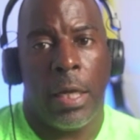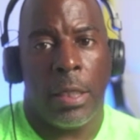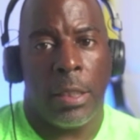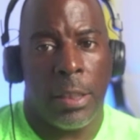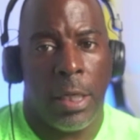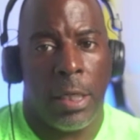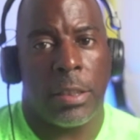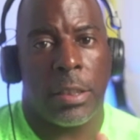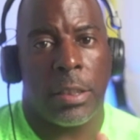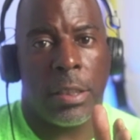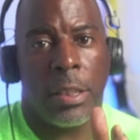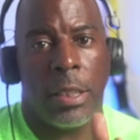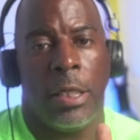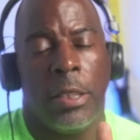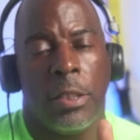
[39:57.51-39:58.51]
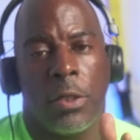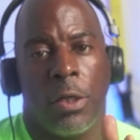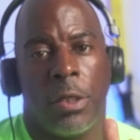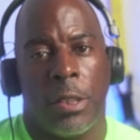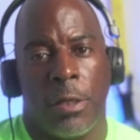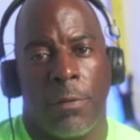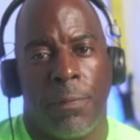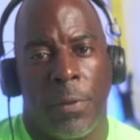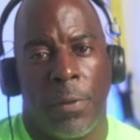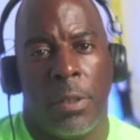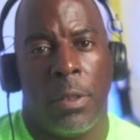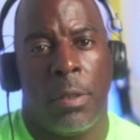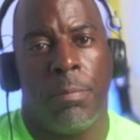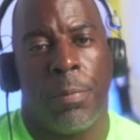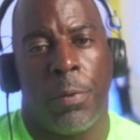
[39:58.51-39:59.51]
yes, kids are different,
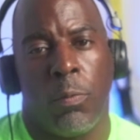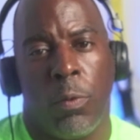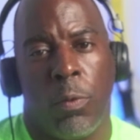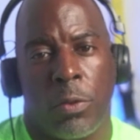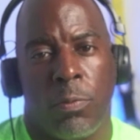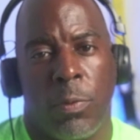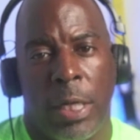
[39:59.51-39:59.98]
but what do I